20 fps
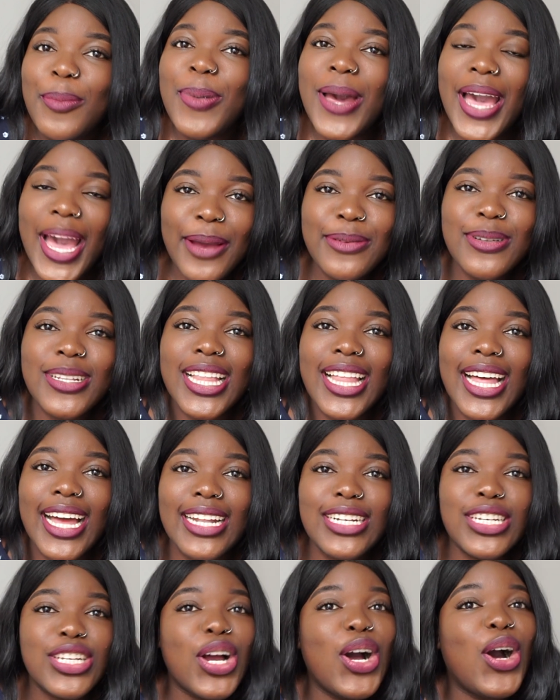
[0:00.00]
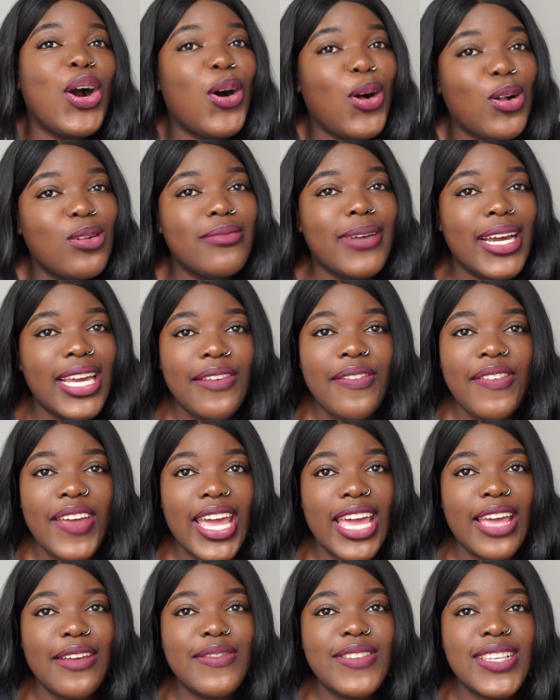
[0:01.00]
Poundland all my
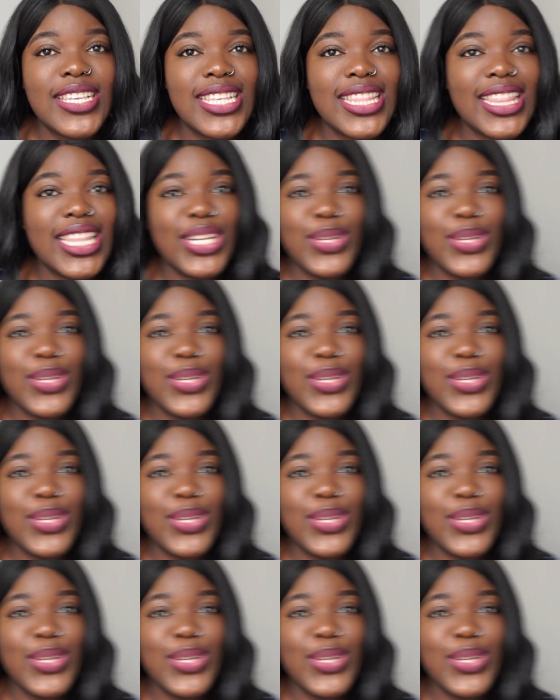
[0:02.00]
faves they